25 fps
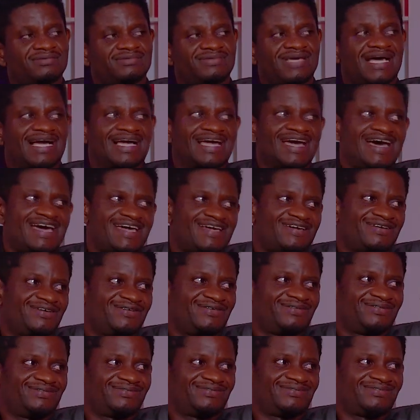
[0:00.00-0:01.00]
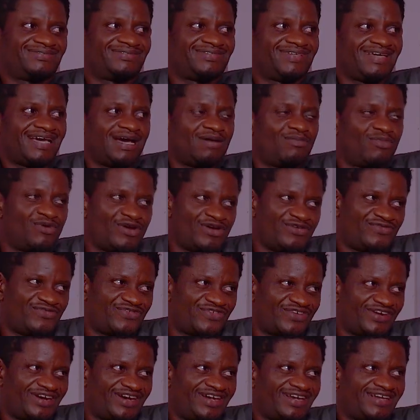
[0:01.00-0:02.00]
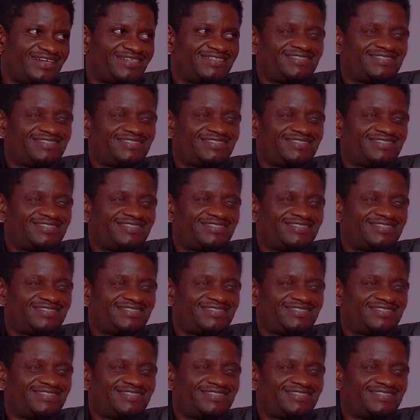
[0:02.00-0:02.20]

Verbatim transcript: her guy, you know, her boyfriend.